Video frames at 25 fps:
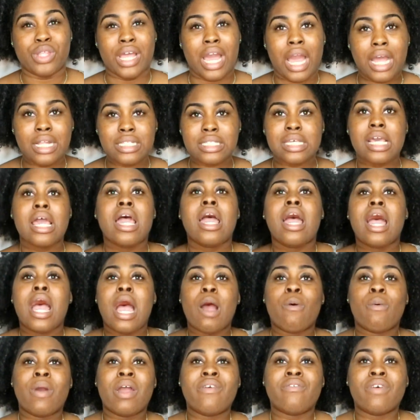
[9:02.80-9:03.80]
that.
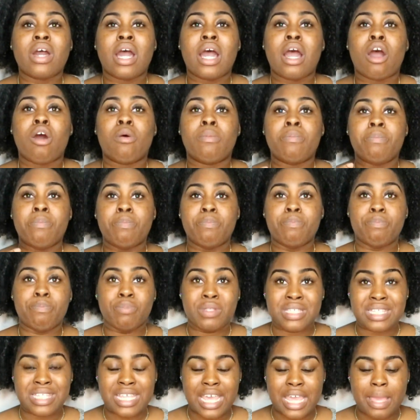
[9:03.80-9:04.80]
However, I'll
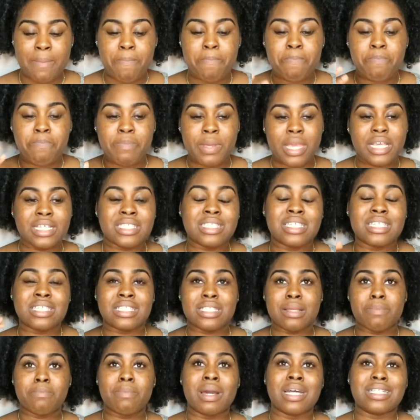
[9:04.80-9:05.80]
say be
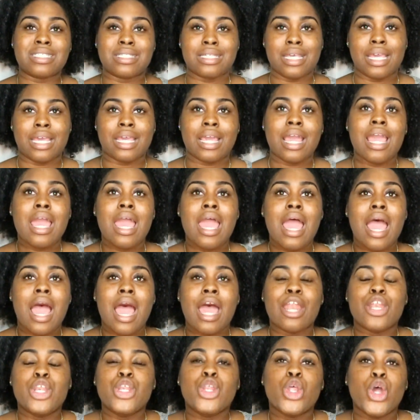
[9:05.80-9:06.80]
systematic
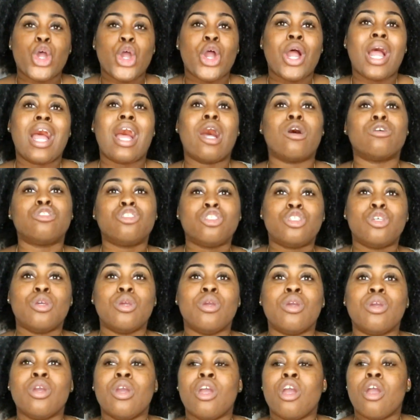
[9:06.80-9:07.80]
and know how
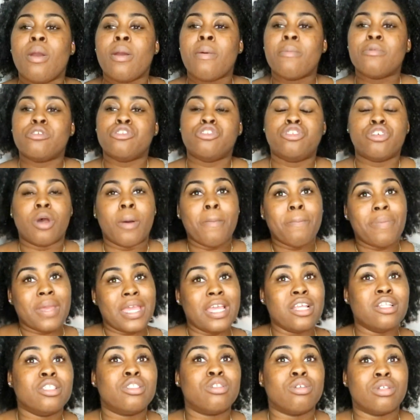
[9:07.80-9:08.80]
to jump
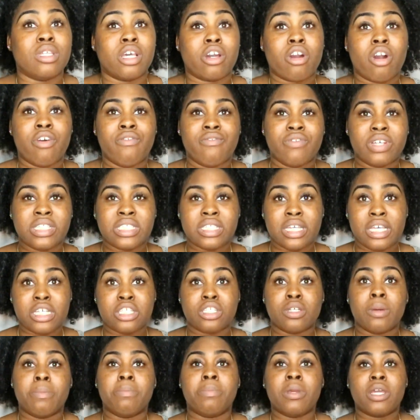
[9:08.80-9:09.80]
into the
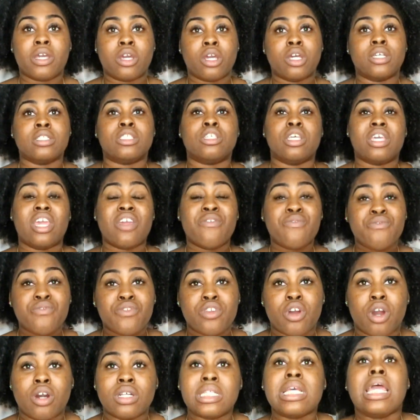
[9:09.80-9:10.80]
conversation, because if
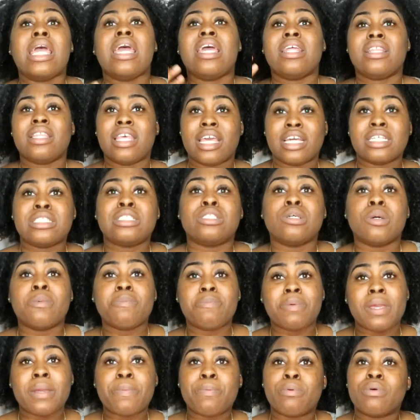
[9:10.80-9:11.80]
not, there are some
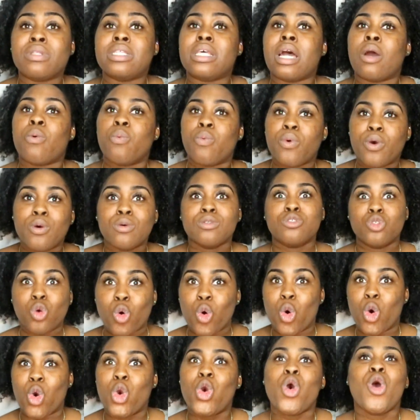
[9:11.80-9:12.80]
people that will
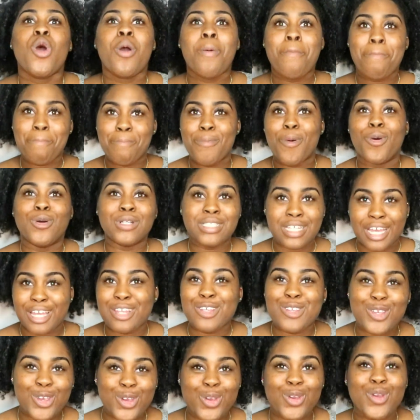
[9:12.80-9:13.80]
talk more
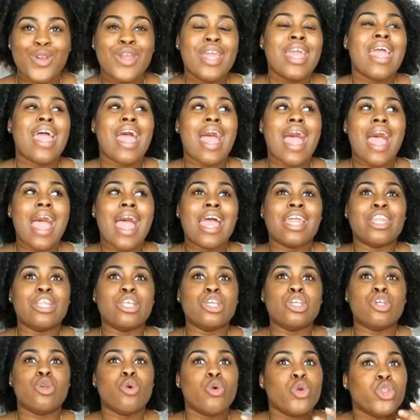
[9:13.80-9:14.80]
than you,
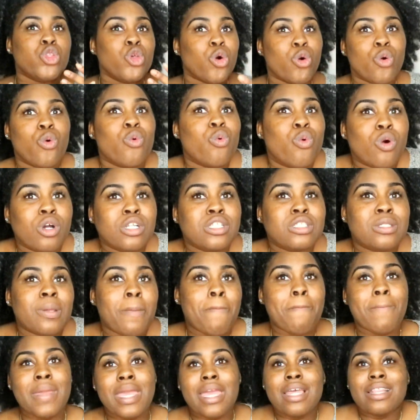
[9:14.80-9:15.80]
and you don't want to
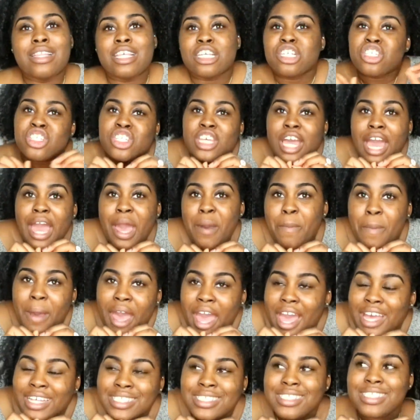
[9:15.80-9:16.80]
be the shy
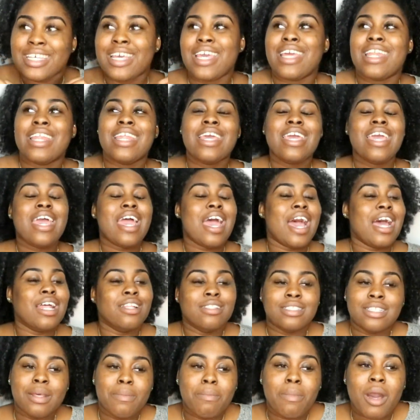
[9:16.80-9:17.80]
person
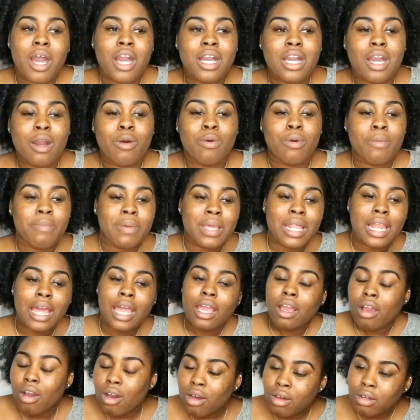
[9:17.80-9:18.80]
and the marker will be
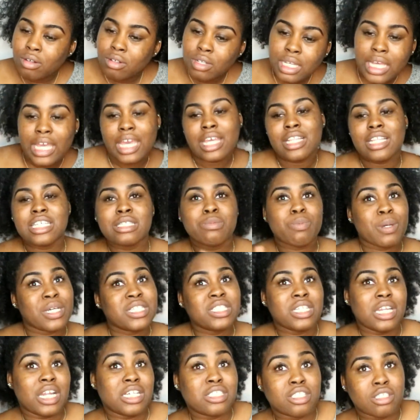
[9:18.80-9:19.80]
like, oh okay, this
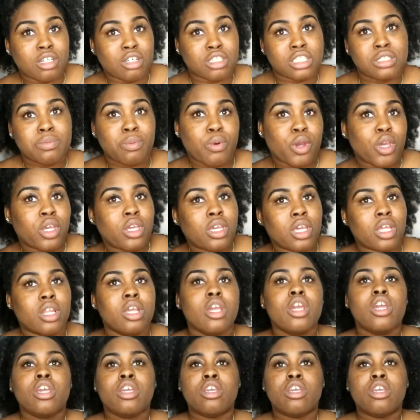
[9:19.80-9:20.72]
person has not spoken.